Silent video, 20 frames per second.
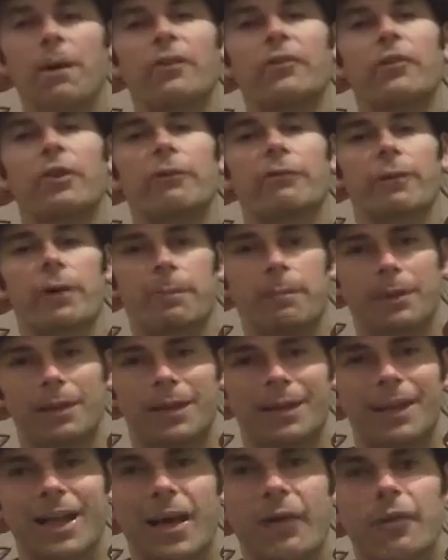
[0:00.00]
myself up and
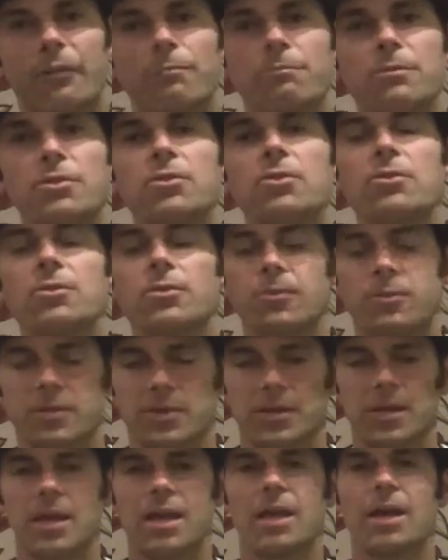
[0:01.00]
allow the
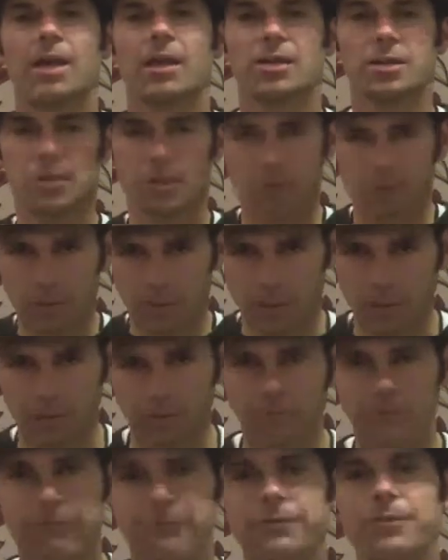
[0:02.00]
muse to
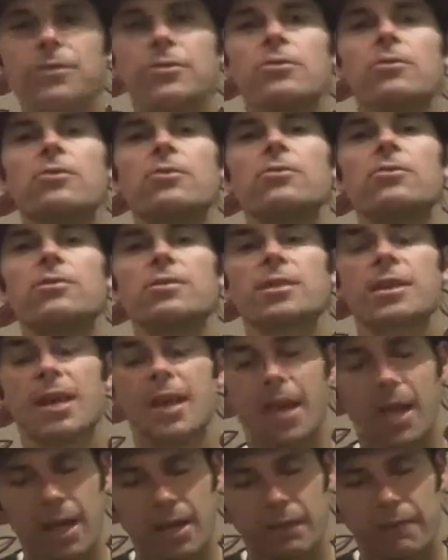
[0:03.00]
infuse
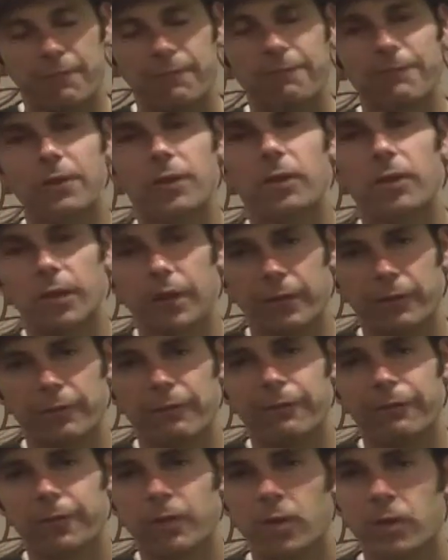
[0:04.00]
and fill and
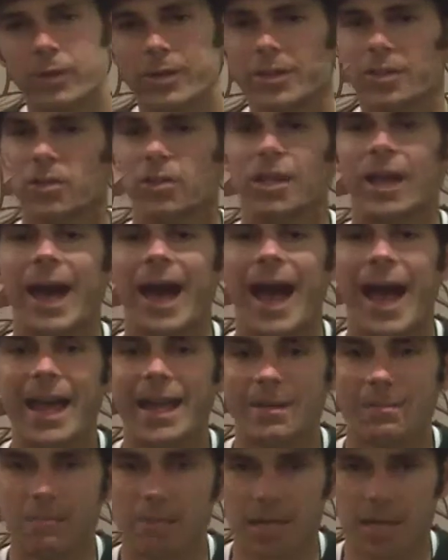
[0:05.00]
flow and
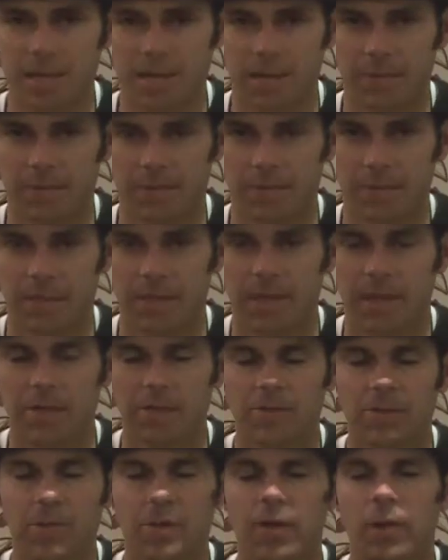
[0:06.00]
guide me.
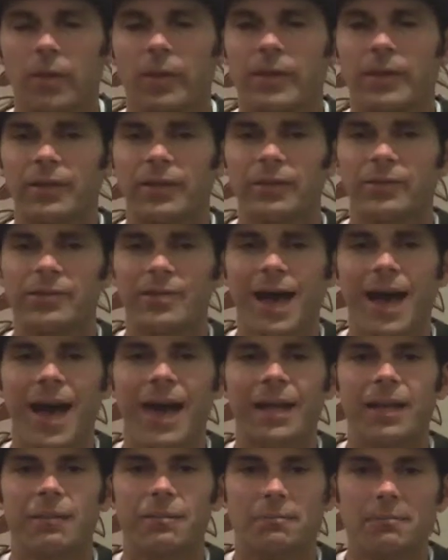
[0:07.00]
To know that it's
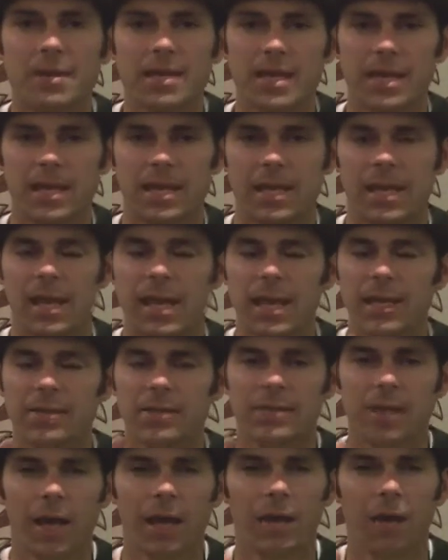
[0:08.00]
not me.
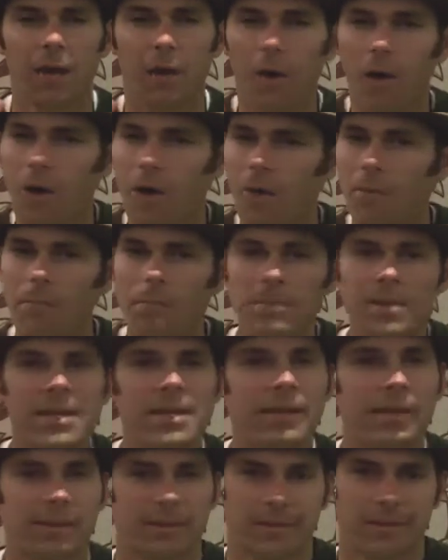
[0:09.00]
It's not all
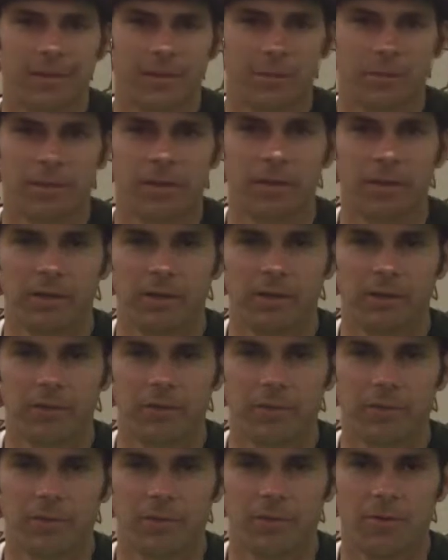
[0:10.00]
me that's got to bring this
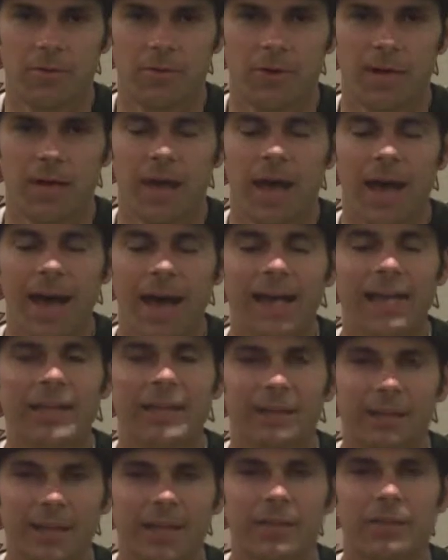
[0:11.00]
through. I got
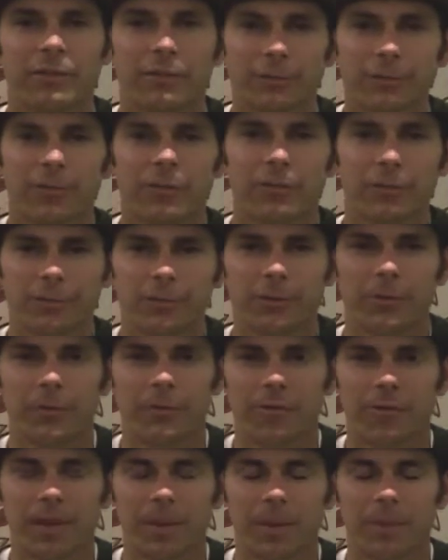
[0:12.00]
to take the first few
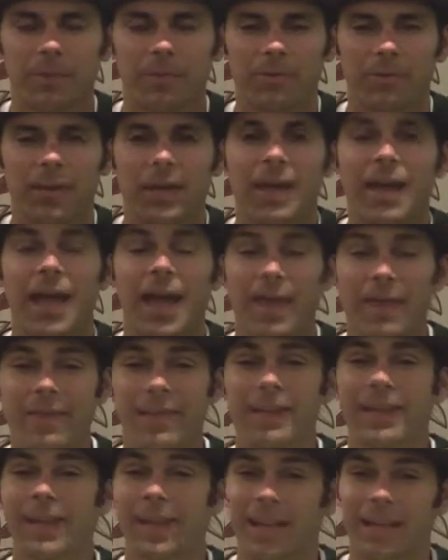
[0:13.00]
steps, and
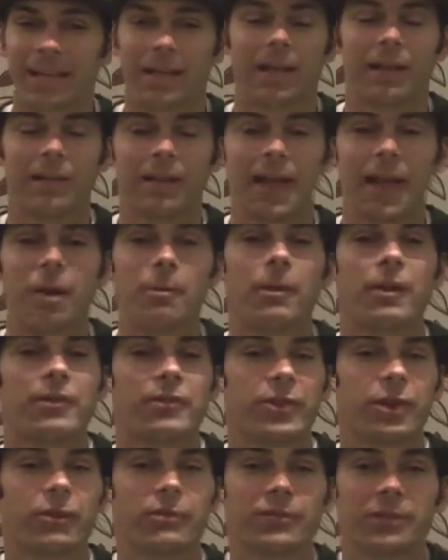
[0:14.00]
then I got to allow
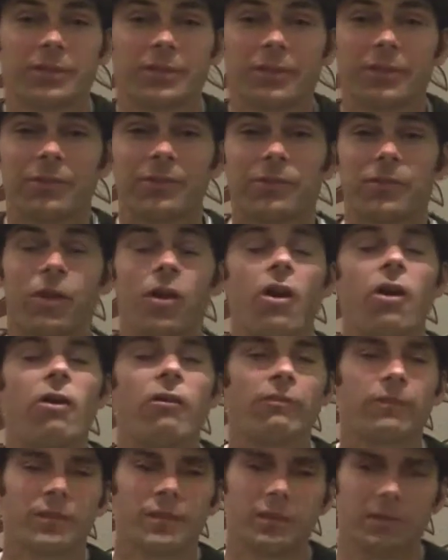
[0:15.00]
myself to
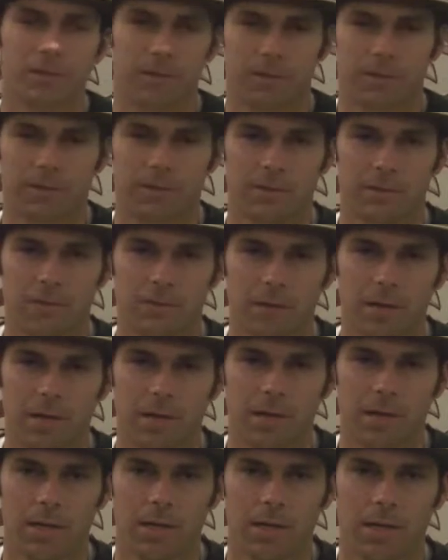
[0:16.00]
dissolve into the
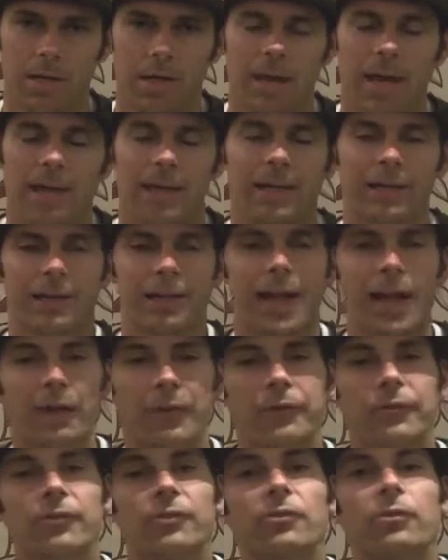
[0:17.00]
story and allow
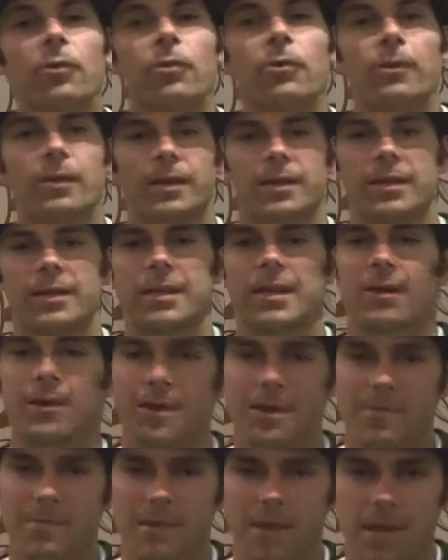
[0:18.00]
the story to
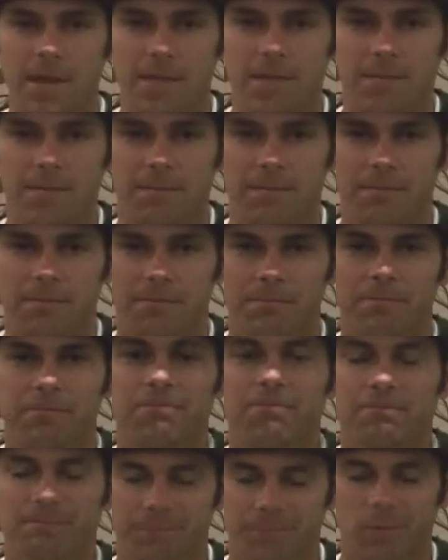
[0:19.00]
carry me.
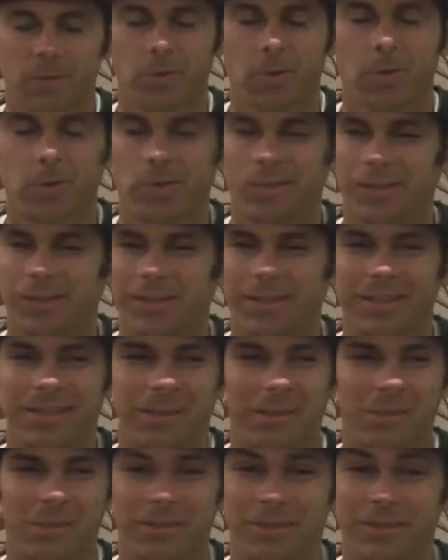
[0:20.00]
Golden key number